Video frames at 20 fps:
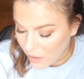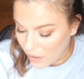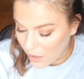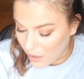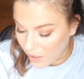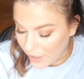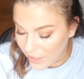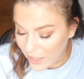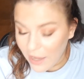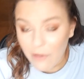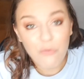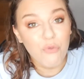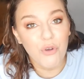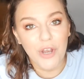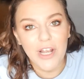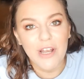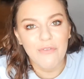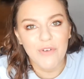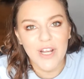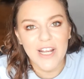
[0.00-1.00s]
I have
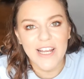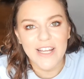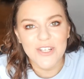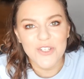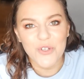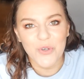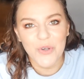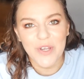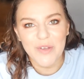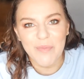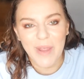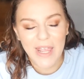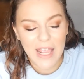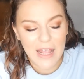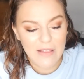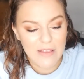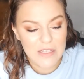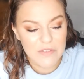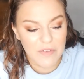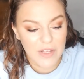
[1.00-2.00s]
really enjoyed
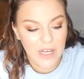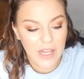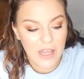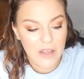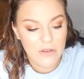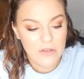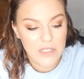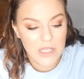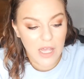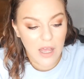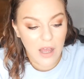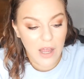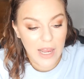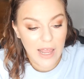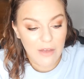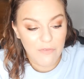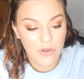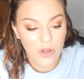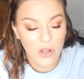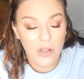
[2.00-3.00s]
making these videos. I
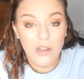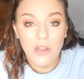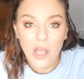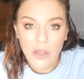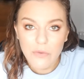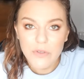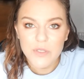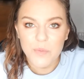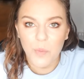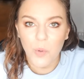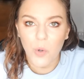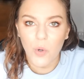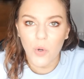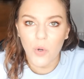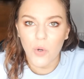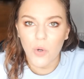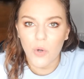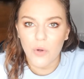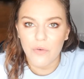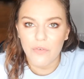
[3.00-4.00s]
have got loads
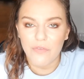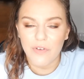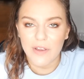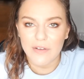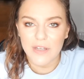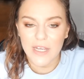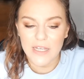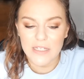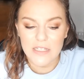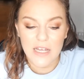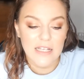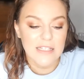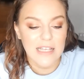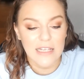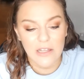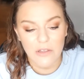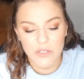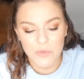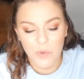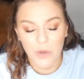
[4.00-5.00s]
more foundation, I say
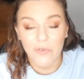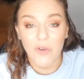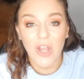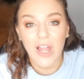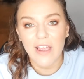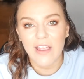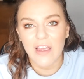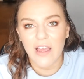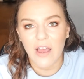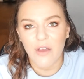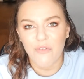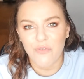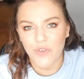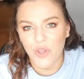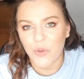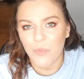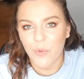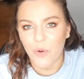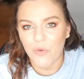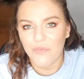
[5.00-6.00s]
loads more, but like a
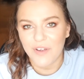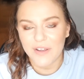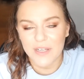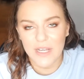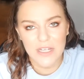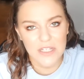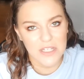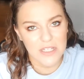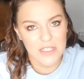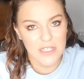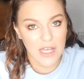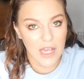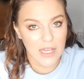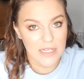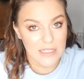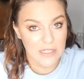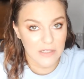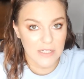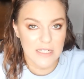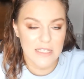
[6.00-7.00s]
few more foundations that I
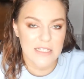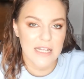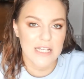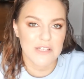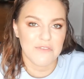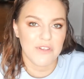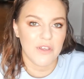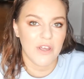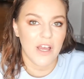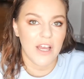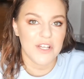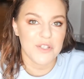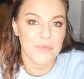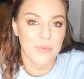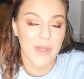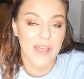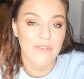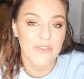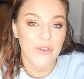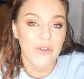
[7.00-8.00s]
still need to test for you guys.
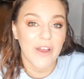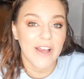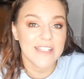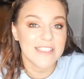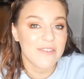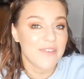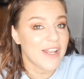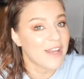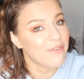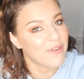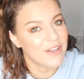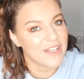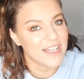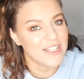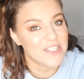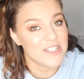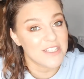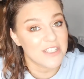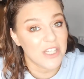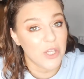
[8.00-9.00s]
But if you guys have any
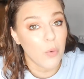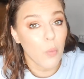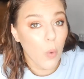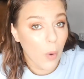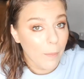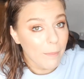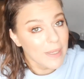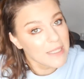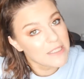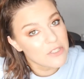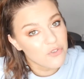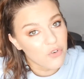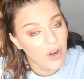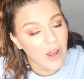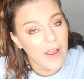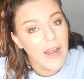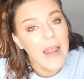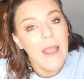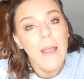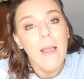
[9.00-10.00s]
foundations that you want me to
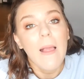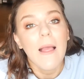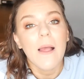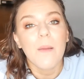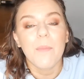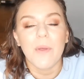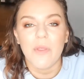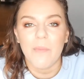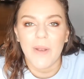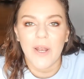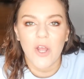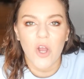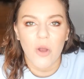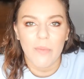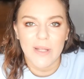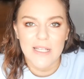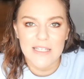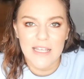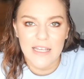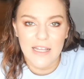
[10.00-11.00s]
try, put them in a
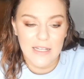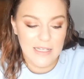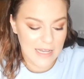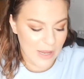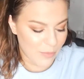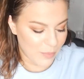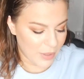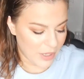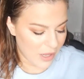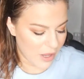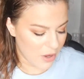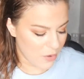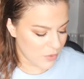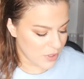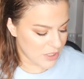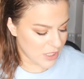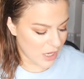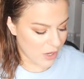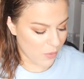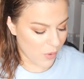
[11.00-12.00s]
comment down below
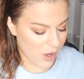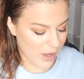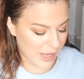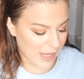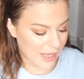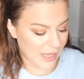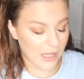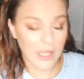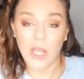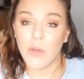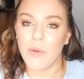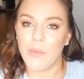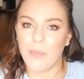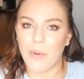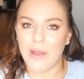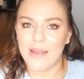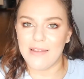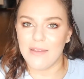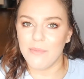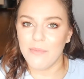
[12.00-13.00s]
so I can go and
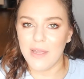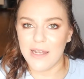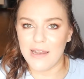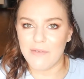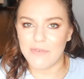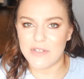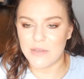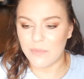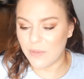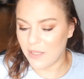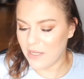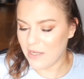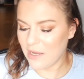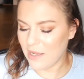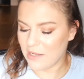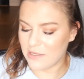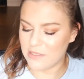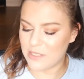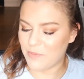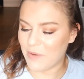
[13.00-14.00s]
buy them inevitably
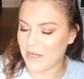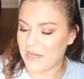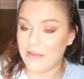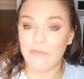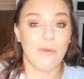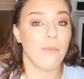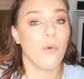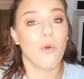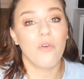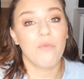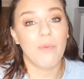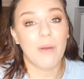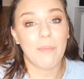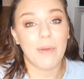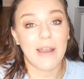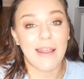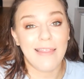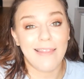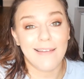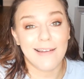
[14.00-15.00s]
and spend even more of my
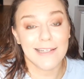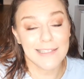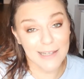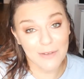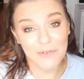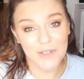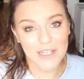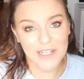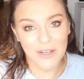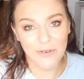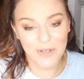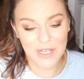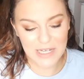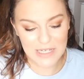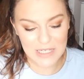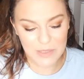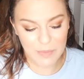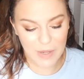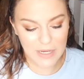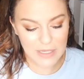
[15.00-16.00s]
money that I definitely don't need
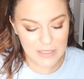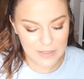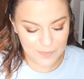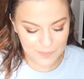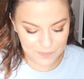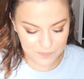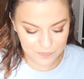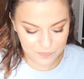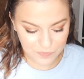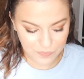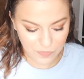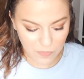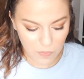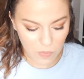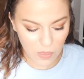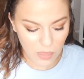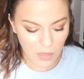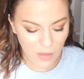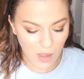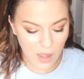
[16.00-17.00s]
to spend.
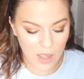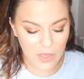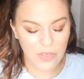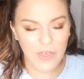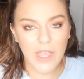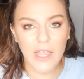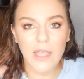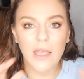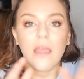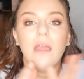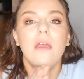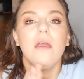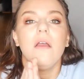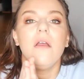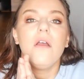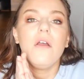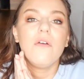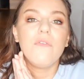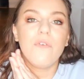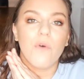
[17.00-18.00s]
I think
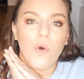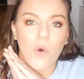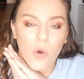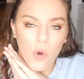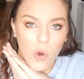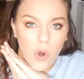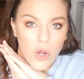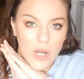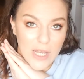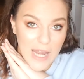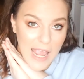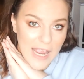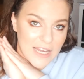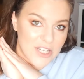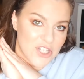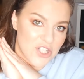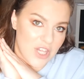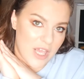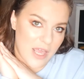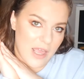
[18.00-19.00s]
for
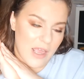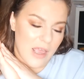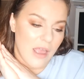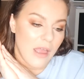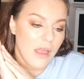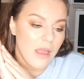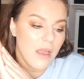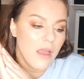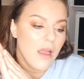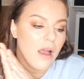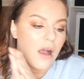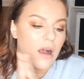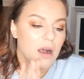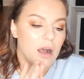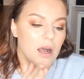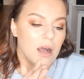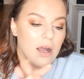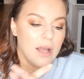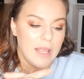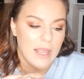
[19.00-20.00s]
next year
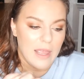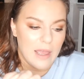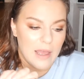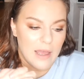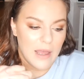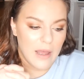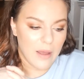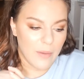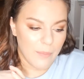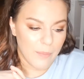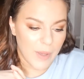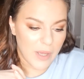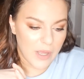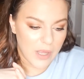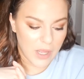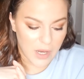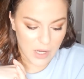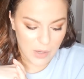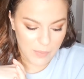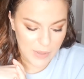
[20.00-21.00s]
I am
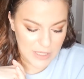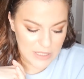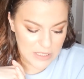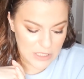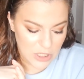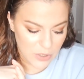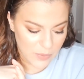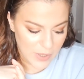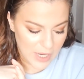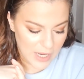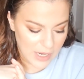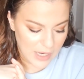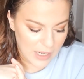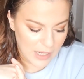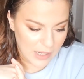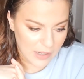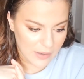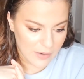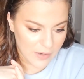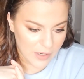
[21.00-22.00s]
going to be
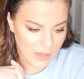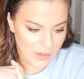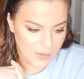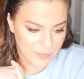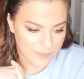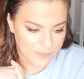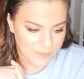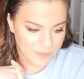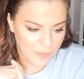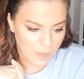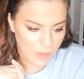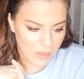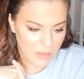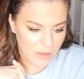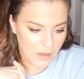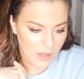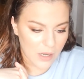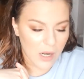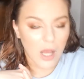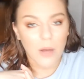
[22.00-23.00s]
doing an
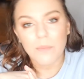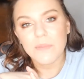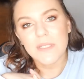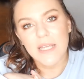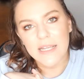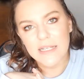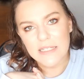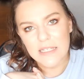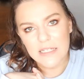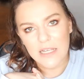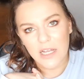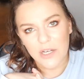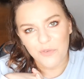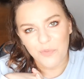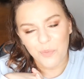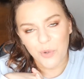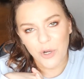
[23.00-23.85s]
updated kind of